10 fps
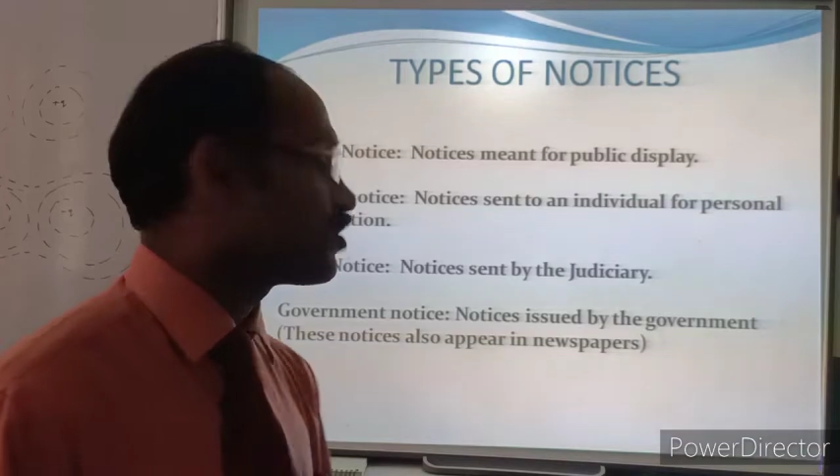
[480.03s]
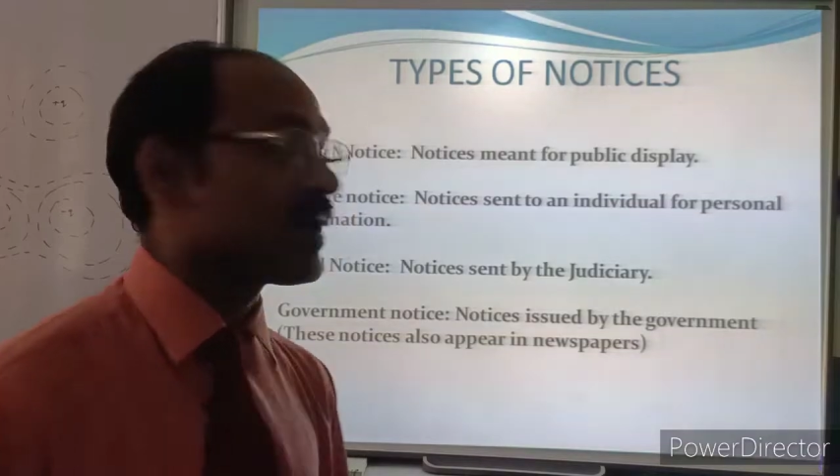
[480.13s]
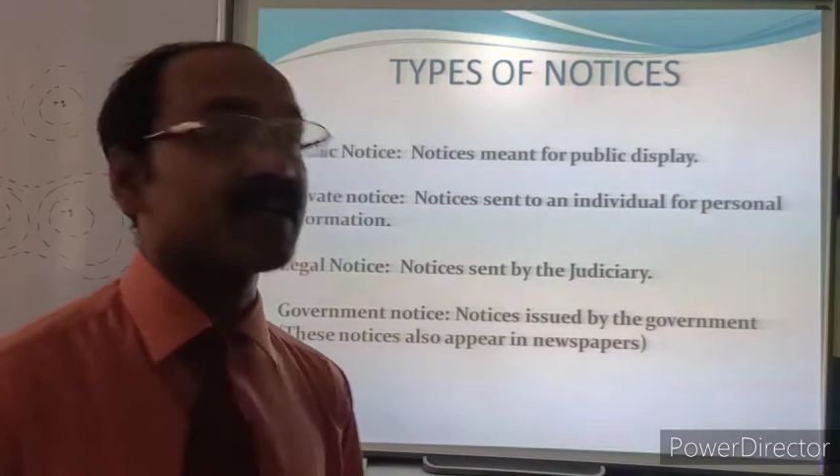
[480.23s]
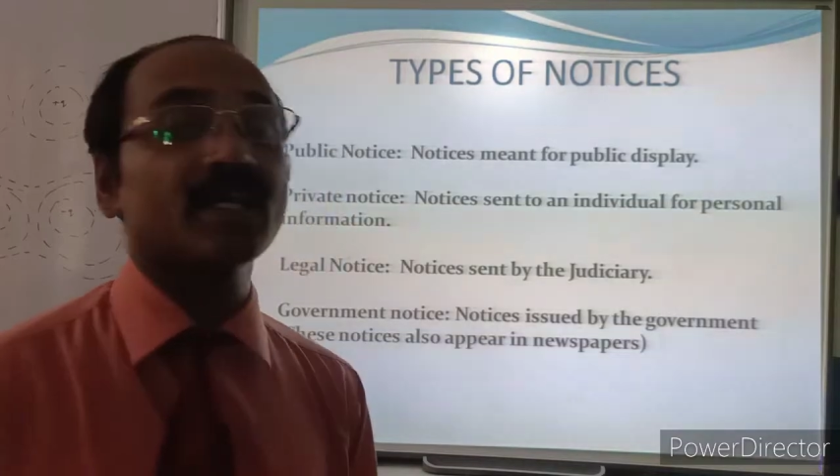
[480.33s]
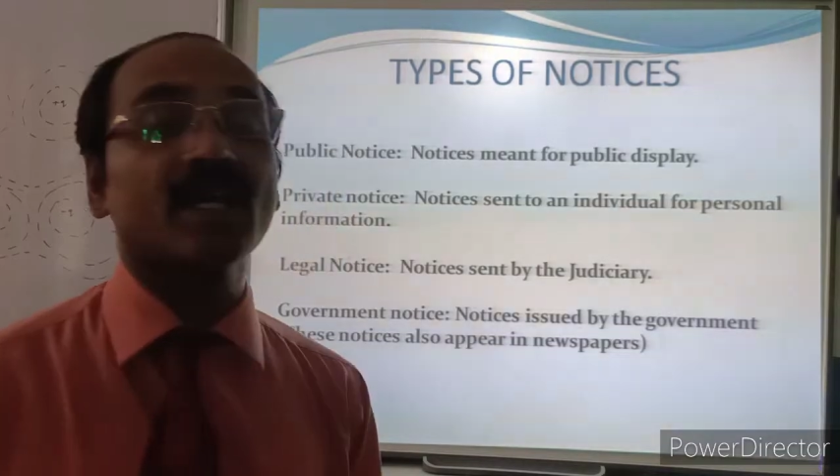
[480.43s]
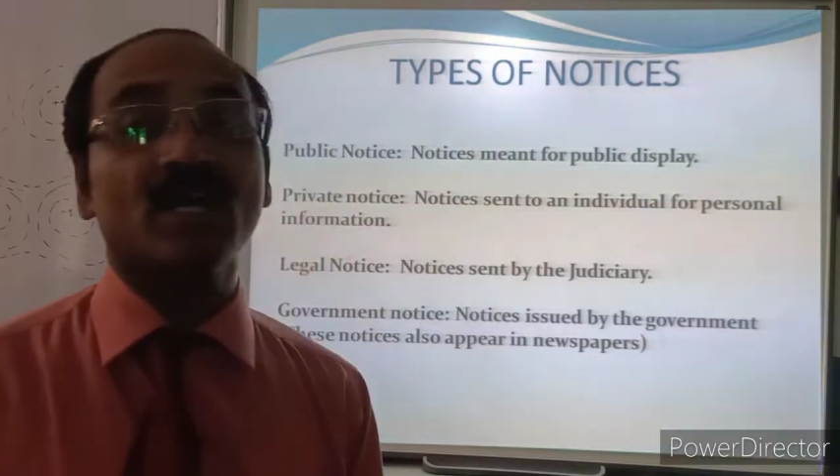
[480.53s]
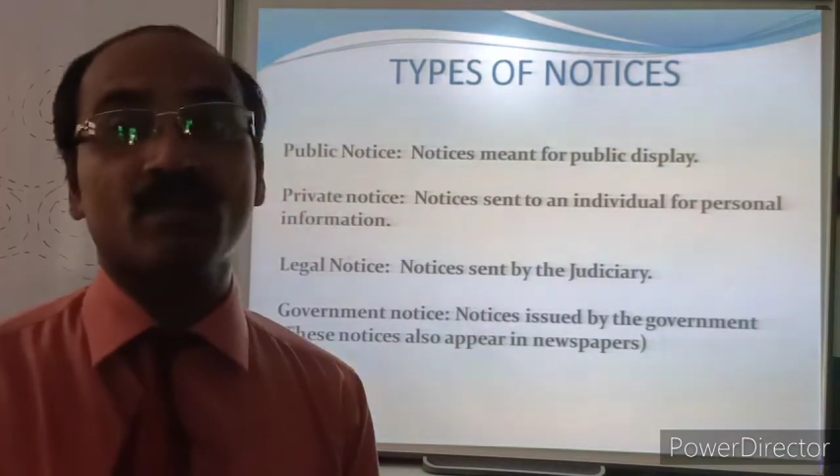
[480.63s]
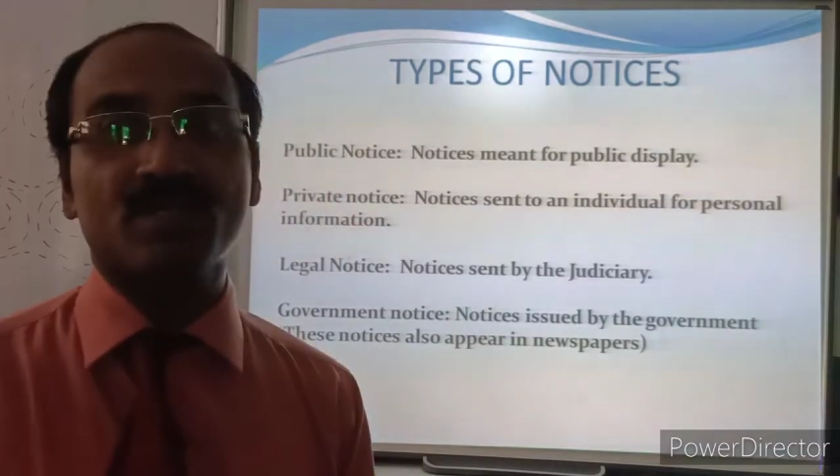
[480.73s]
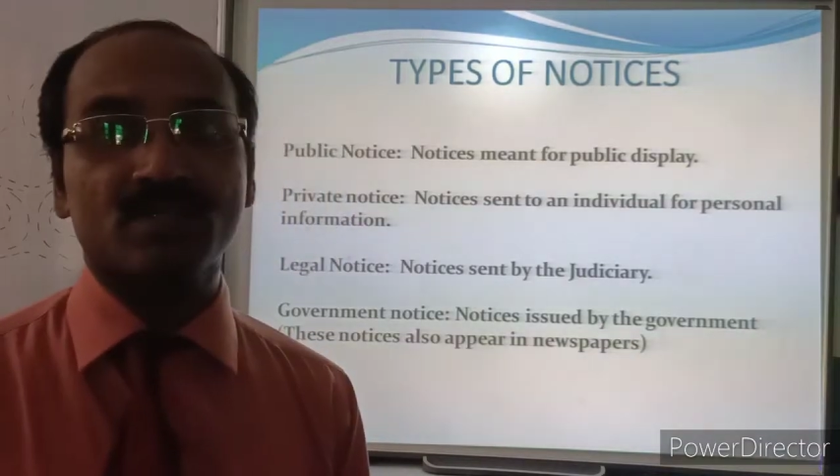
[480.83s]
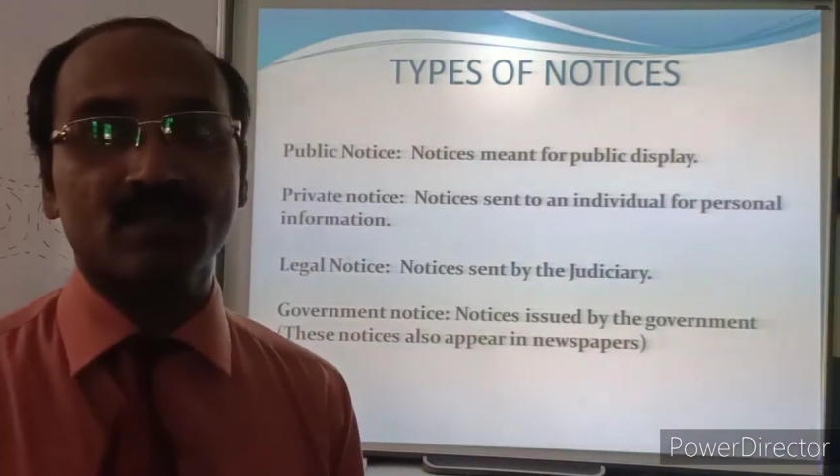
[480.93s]
issued by the
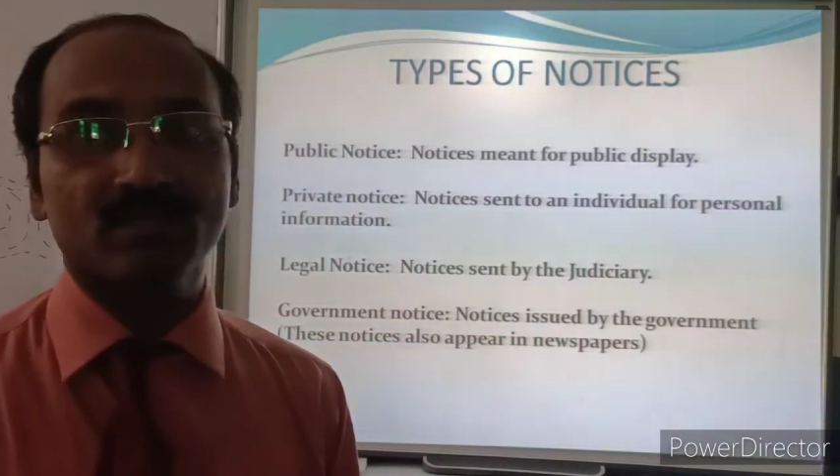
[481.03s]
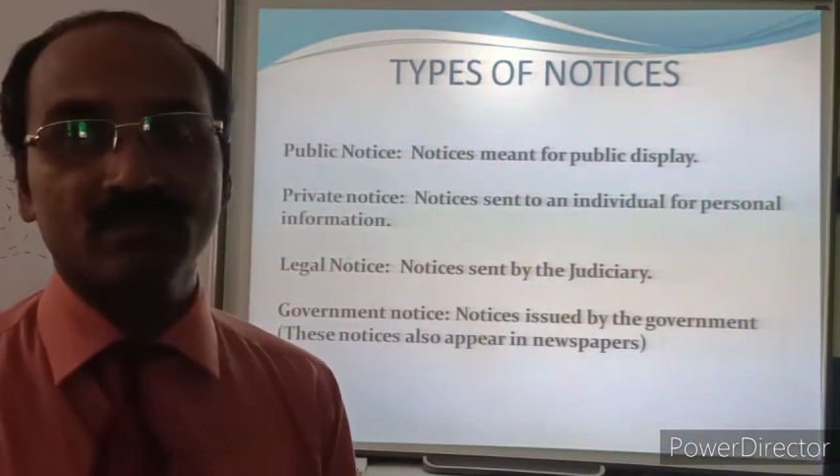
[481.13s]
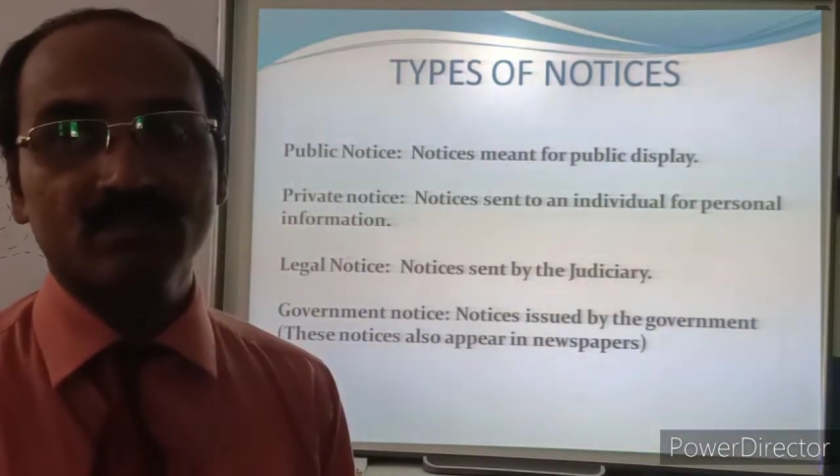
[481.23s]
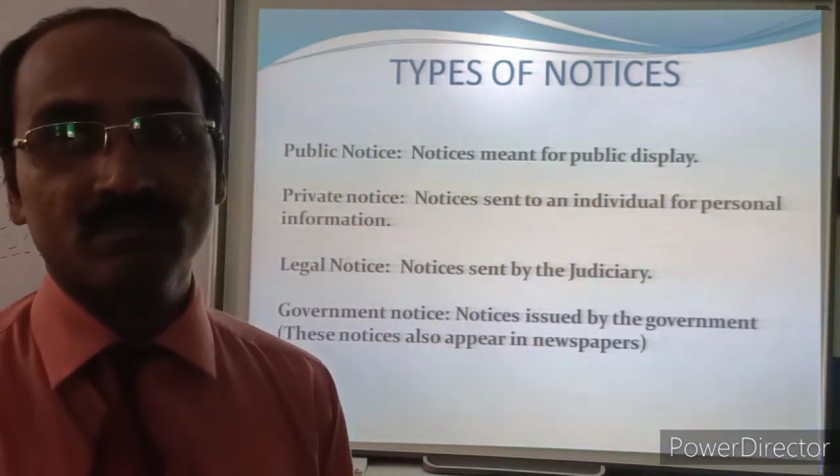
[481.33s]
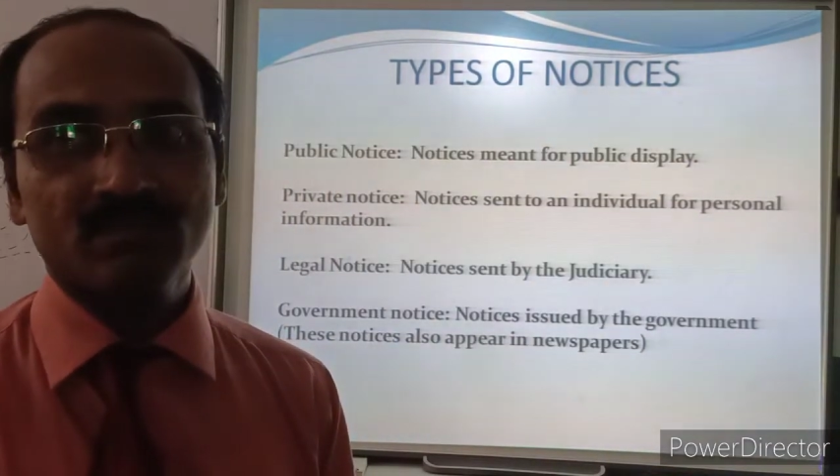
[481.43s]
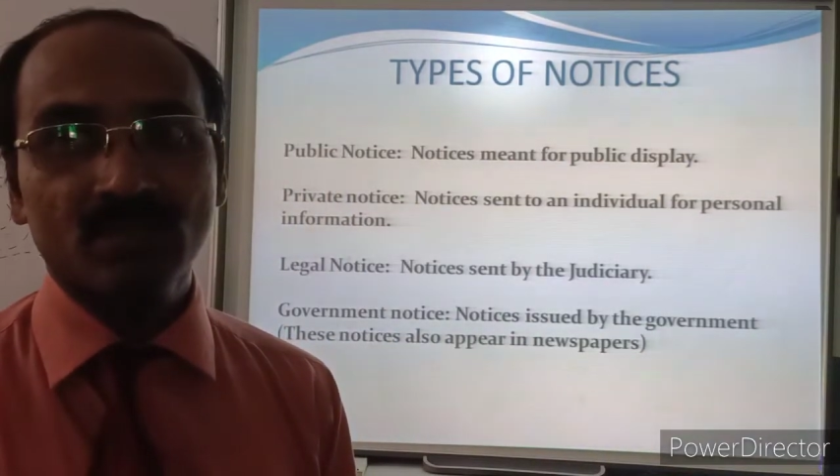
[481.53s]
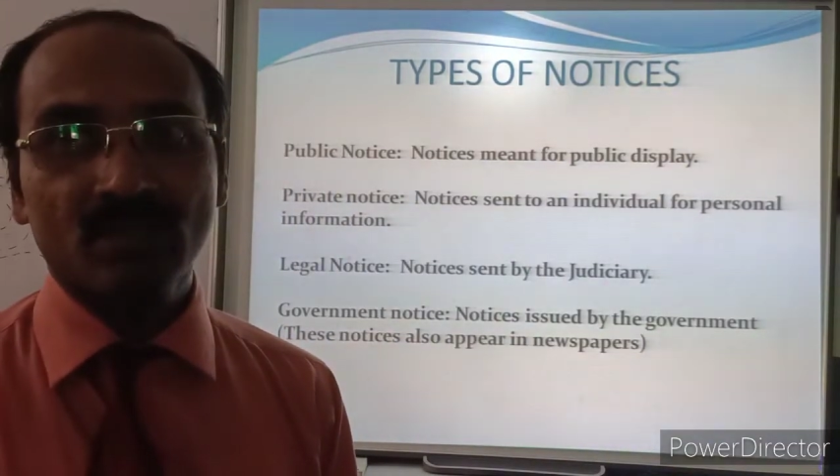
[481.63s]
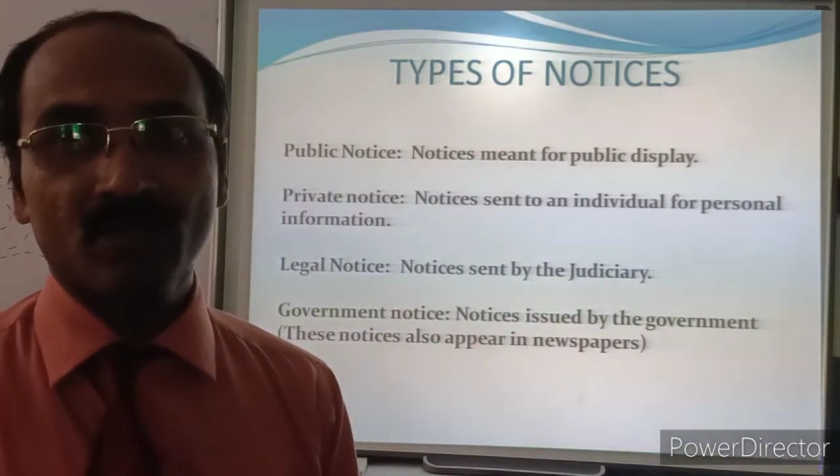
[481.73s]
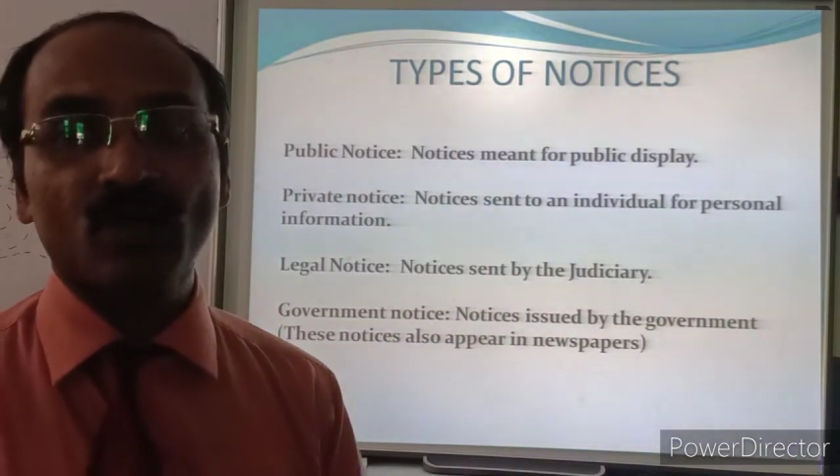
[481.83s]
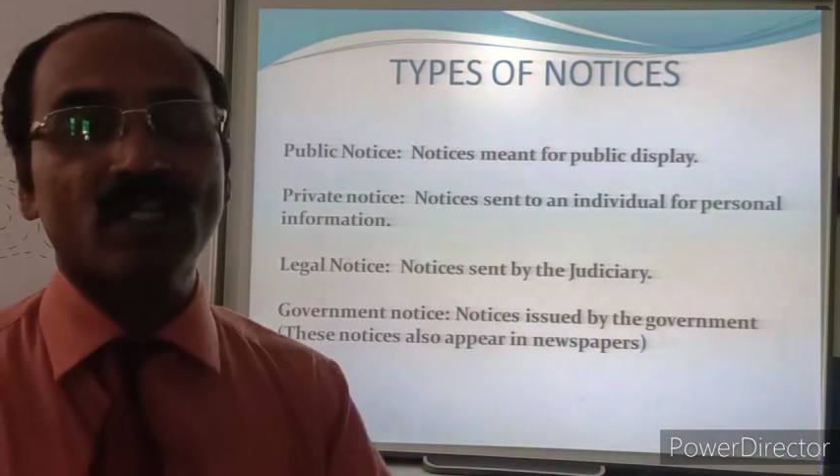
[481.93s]
government
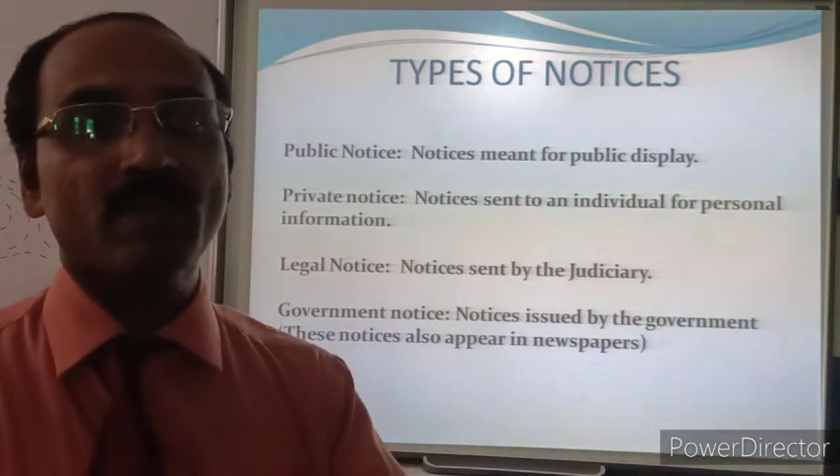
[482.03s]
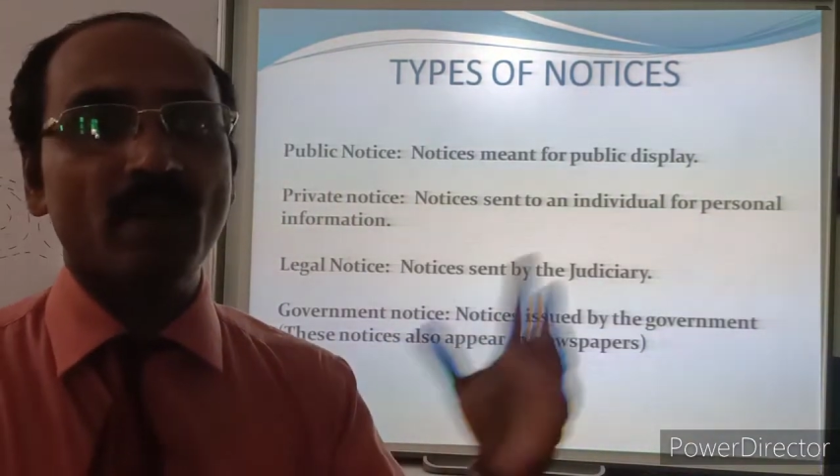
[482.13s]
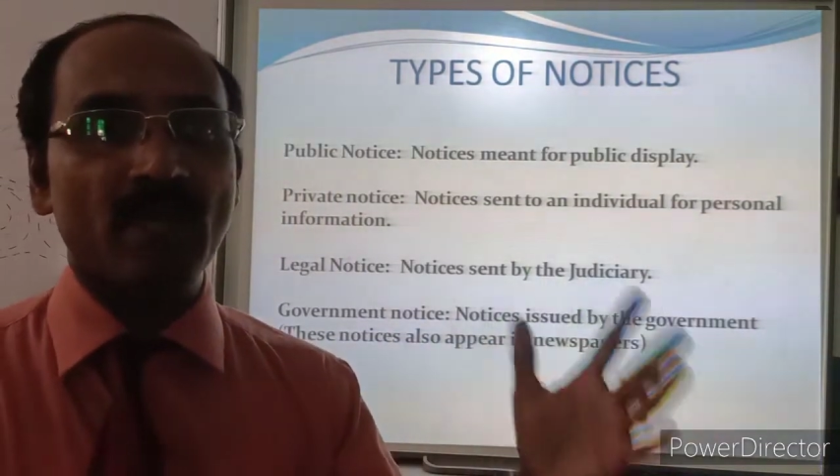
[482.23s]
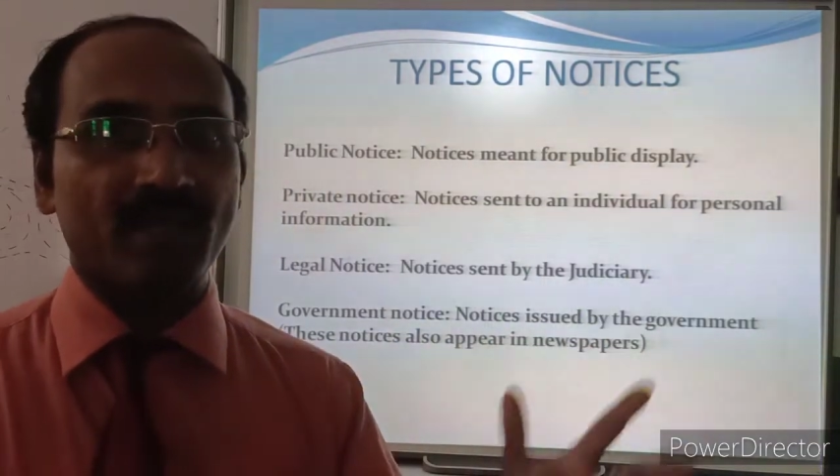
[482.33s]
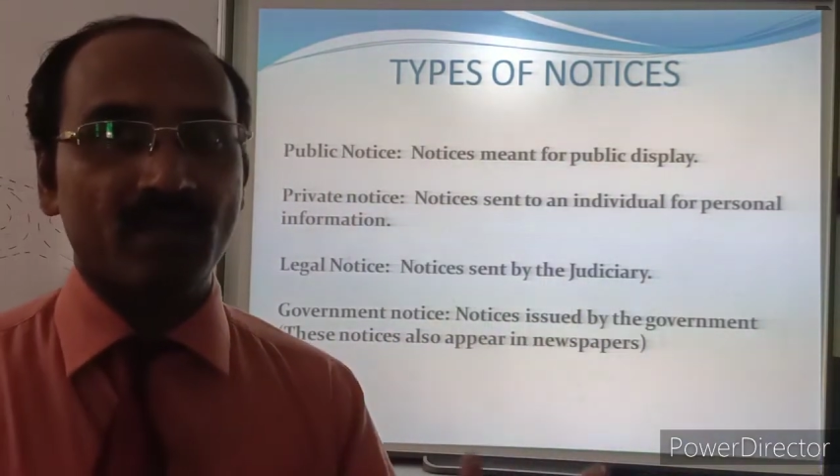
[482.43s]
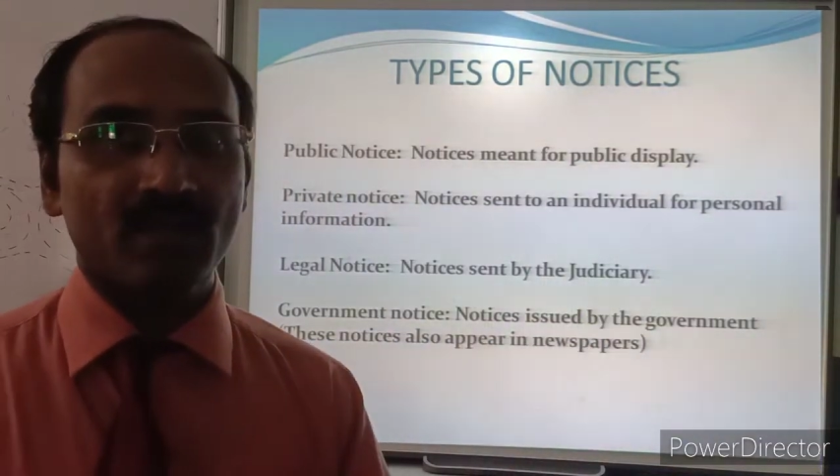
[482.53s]
for the public.